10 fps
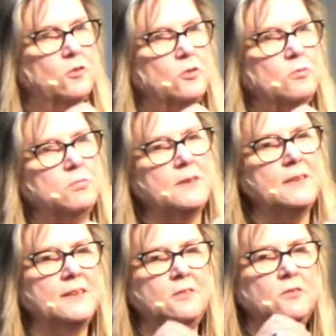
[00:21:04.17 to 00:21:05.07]
to
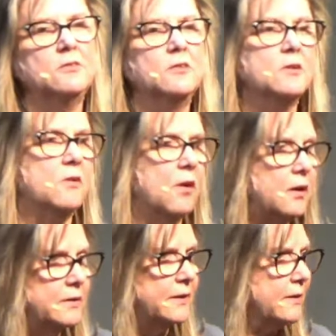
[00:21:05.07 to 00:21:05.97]
really do the
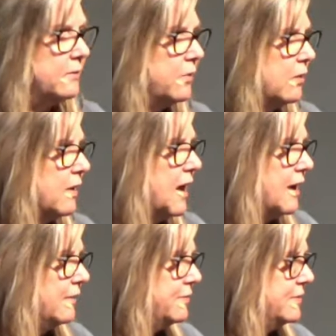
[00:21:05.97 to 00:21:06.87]
gardening of our
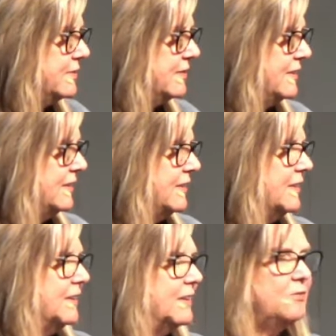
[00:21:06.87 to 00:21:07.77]
lives,
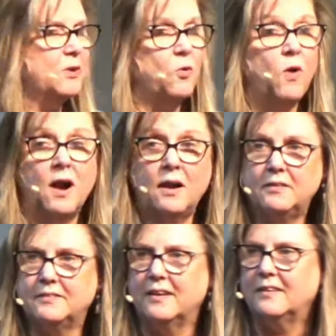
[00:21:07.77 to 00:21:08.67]
it
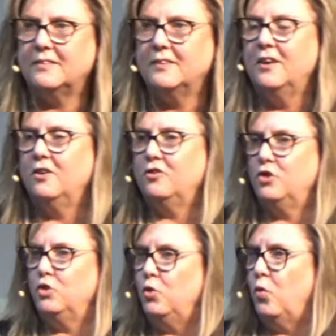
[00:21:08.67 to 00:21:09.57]
requires us
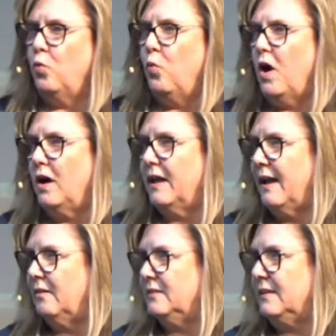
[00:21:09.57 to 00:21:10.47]
to walk
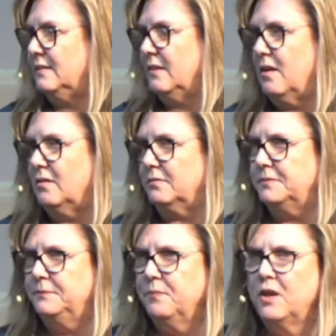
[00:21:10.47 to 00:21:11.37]
out in
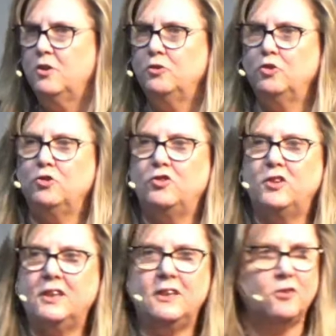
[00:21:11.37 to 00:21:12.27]
love, to
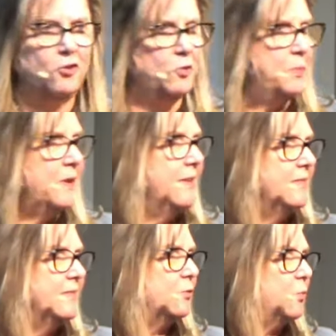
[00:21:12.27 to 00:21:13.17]
see those
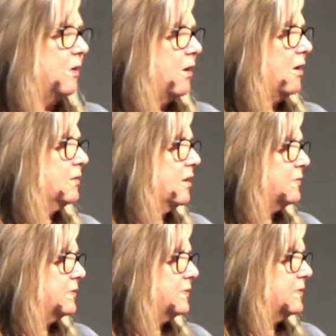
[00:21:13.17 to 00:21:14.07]
places where our
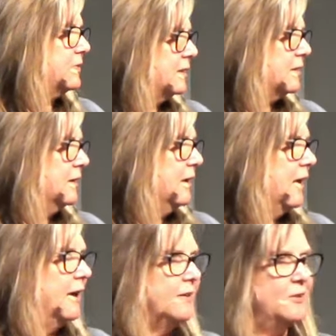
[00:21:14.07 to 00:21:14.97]
love is needed.
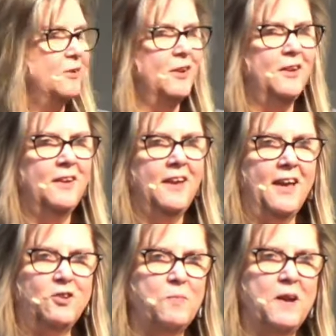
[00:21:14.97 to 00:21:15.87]
And
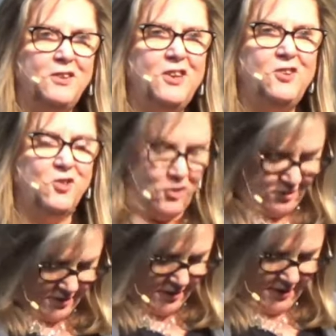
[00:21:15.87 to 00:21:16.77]
as my
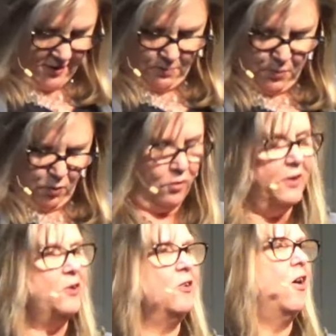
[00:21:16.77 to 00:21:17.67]
t-shirt says,
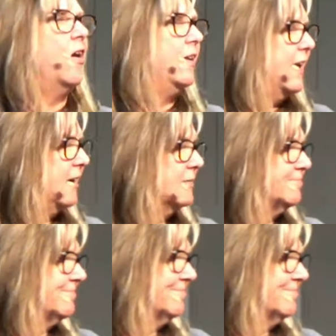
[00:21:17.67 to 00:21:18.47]
pour your heart out.